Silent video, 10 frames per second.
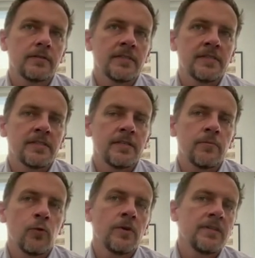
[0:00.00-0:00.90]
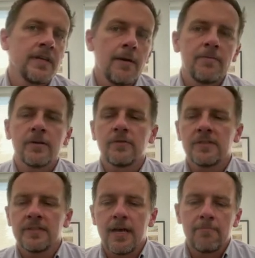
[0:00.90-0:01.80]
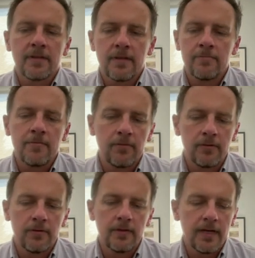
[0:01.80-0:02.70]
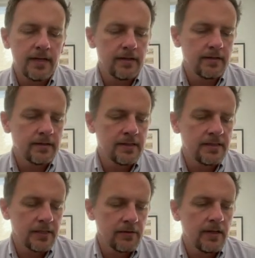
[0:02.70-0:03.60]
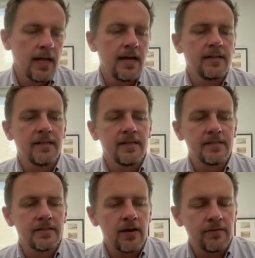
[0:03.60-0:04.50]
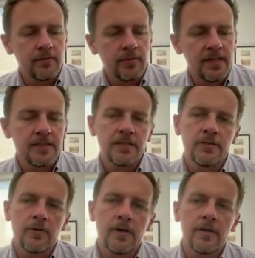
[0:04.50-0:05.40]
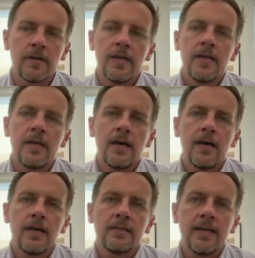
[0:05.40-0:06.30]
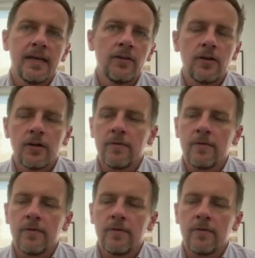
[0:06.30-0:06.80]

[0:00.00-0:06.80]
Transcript: this is an important topic, or it's a topic that people consider a lot, that it's often plays into our dialogue